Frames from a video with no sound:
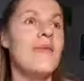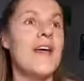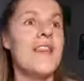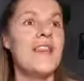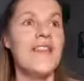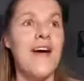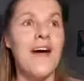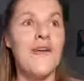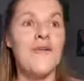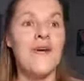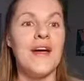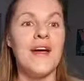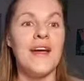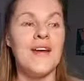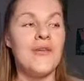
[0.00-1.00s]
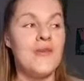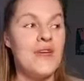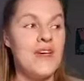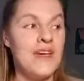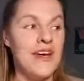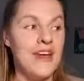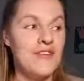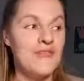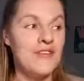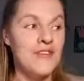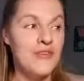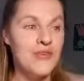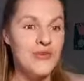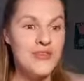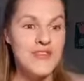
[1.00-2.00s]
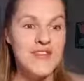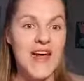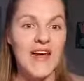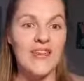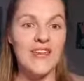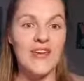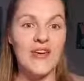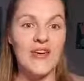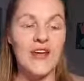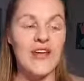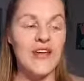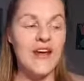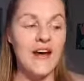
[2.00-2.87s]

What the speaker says: in that way, we can kind of use that theory